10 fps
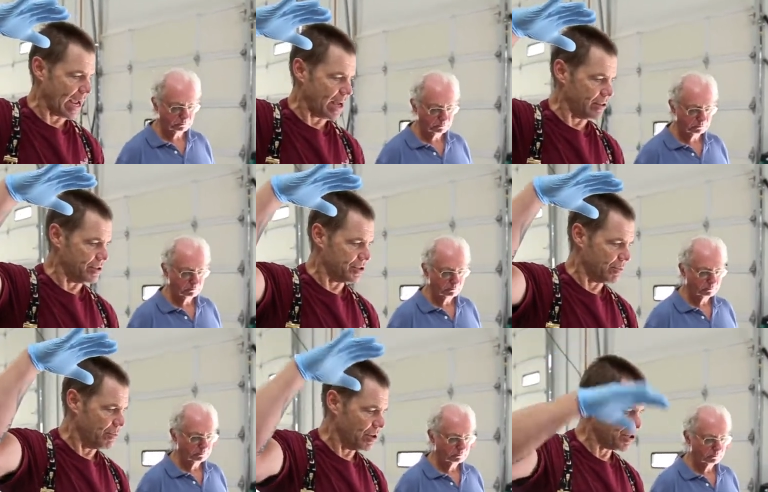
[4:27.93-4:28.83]
Speaker 1: gallons of
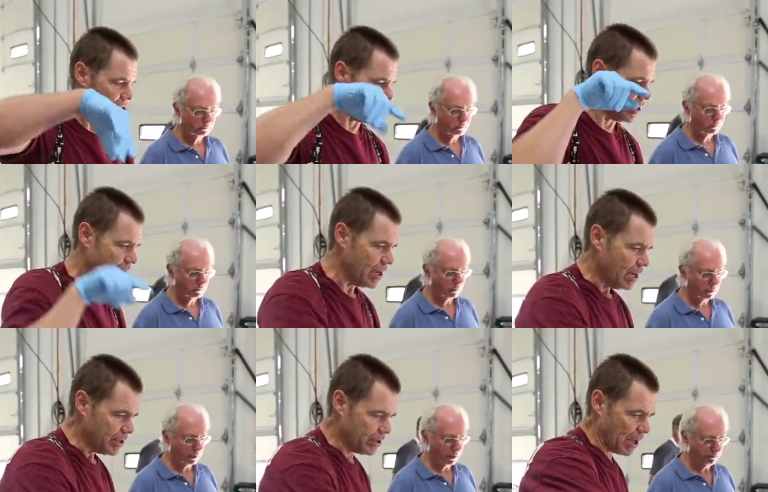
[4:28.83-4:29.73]
mush there,
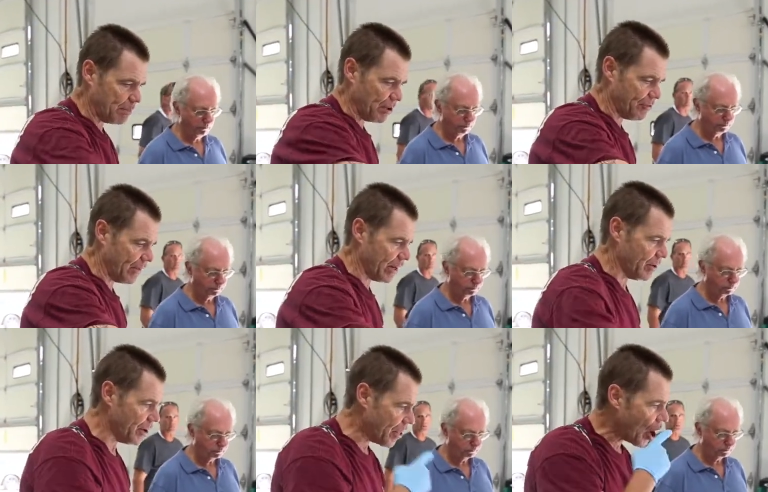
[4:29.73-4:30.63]
dip your finger
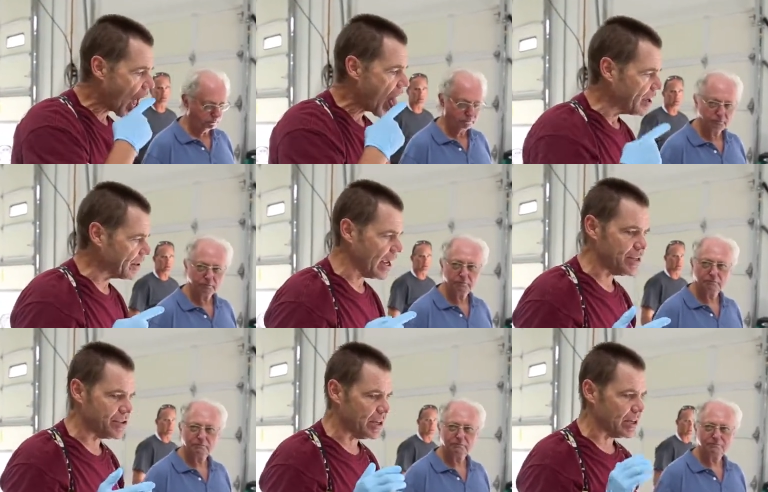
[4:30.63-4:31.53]
in there,
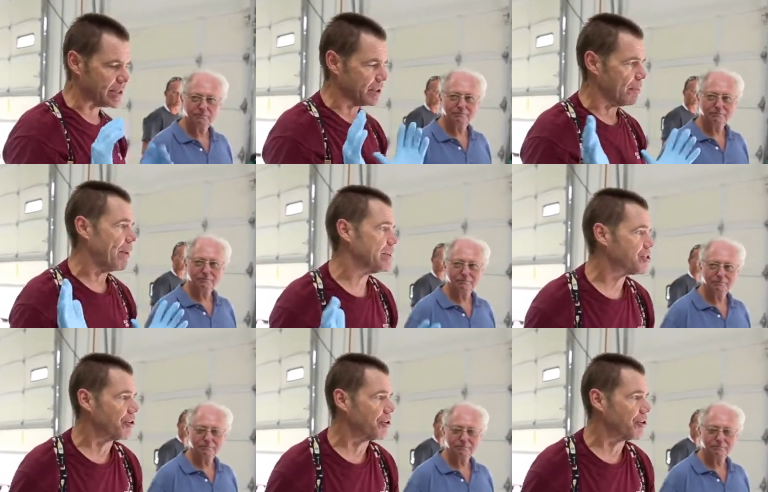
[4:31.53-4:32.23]
taste it. It's like the best